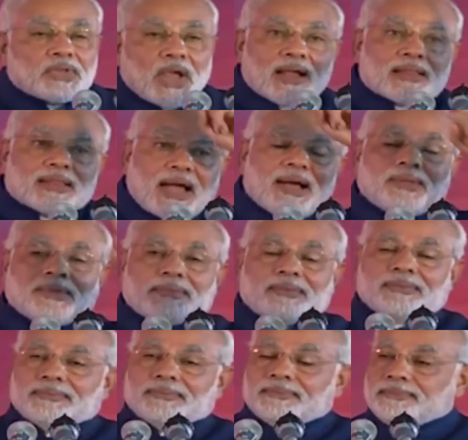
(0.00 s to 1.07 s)
election
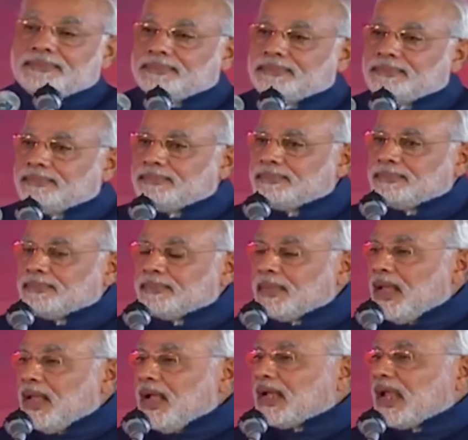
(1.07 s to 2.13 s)
campaign
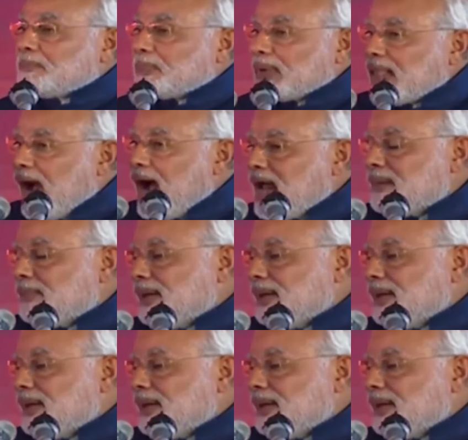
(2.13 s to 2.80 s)
promised the status.